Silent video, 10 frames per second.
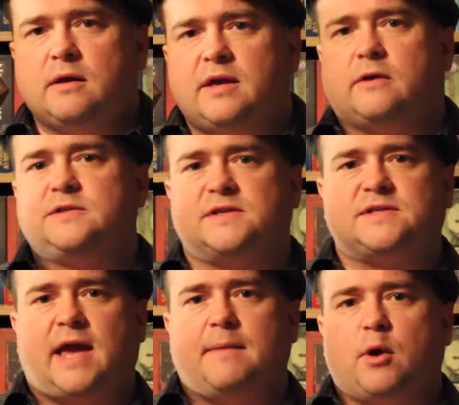kills
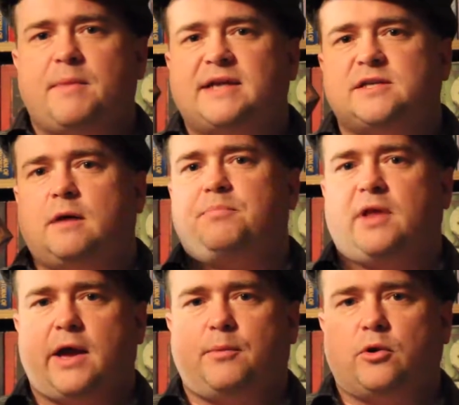this game or makes it
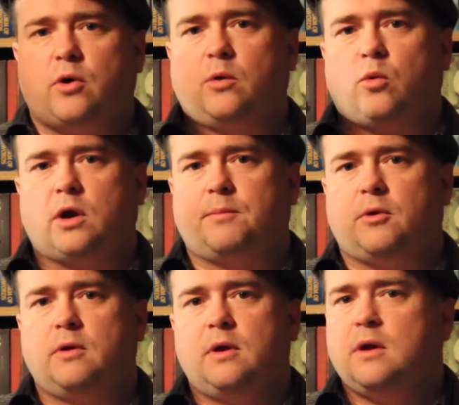unplayable or
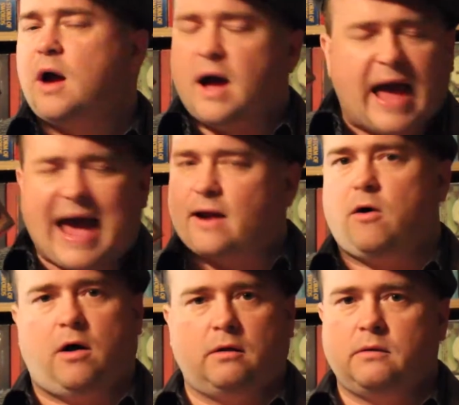unworkable at
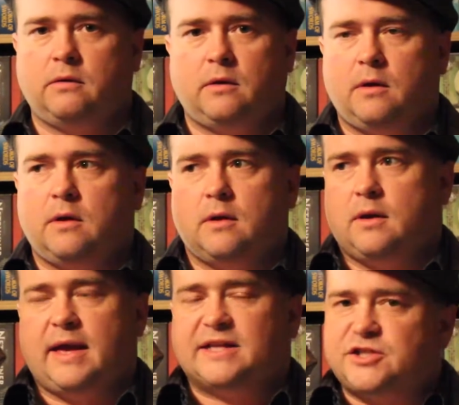all.
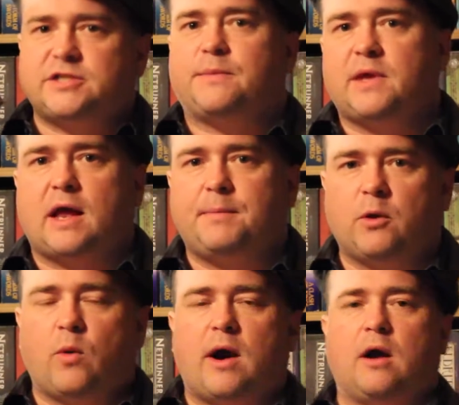It's just something you got to be
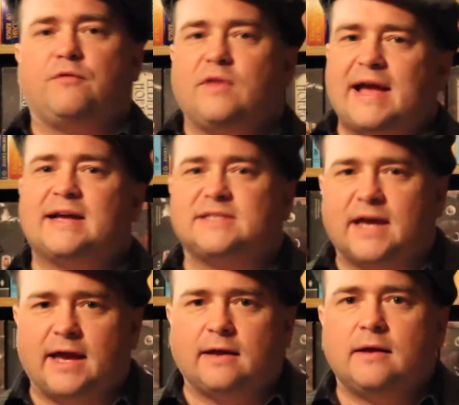aware of. Like I
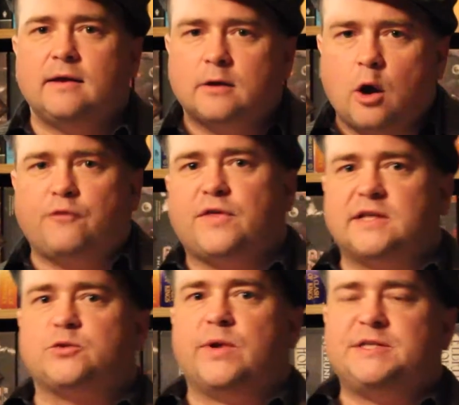say, go for
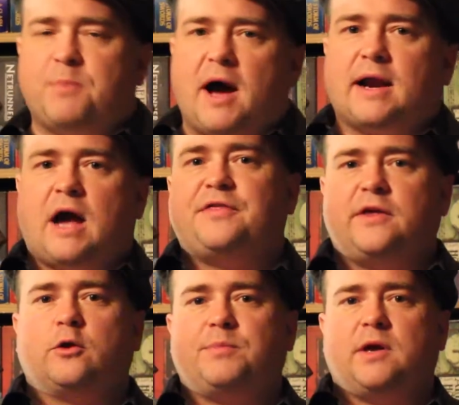that sweet spot. I
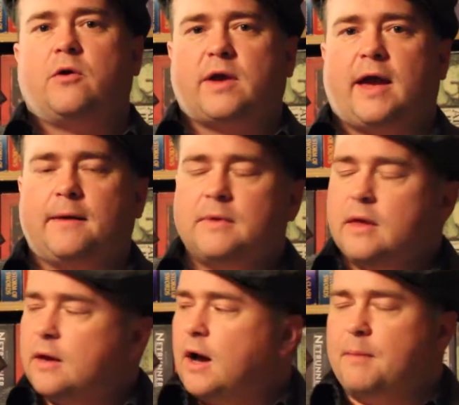think you'll be okay.
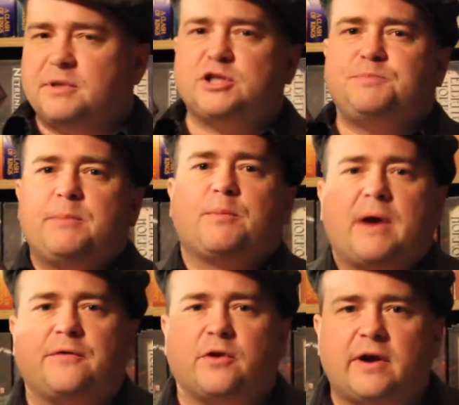Uh, but just be
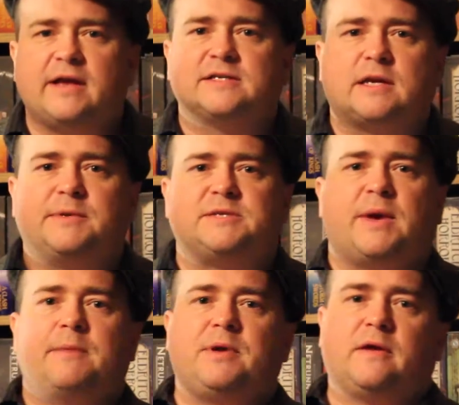prepared. There is going to be some
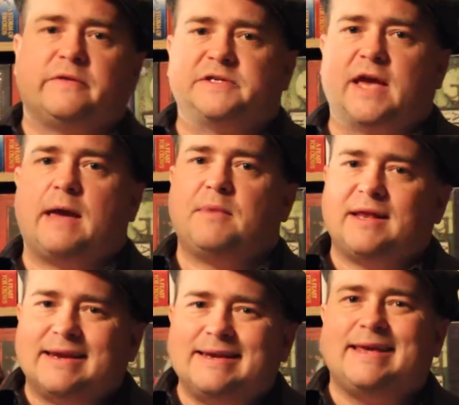AP in this game,
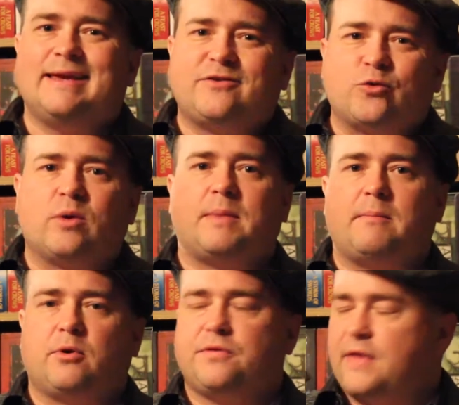and you need to
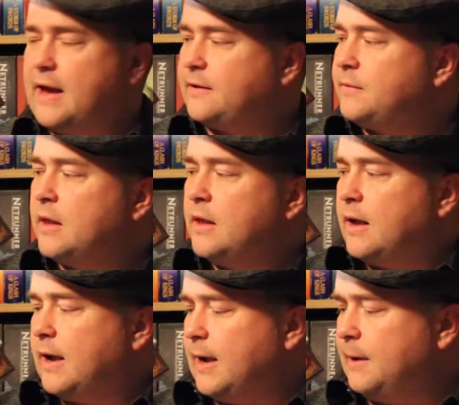remember that.
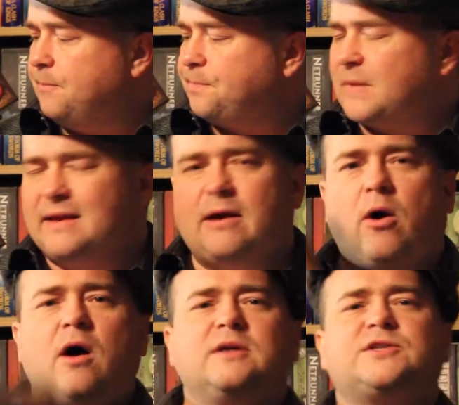Um, now,
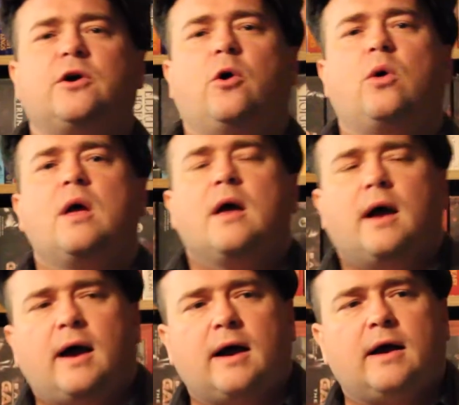also,
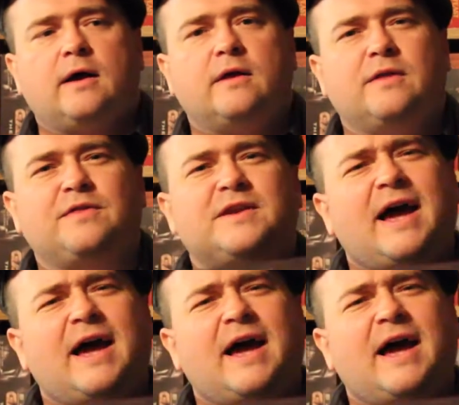uh, the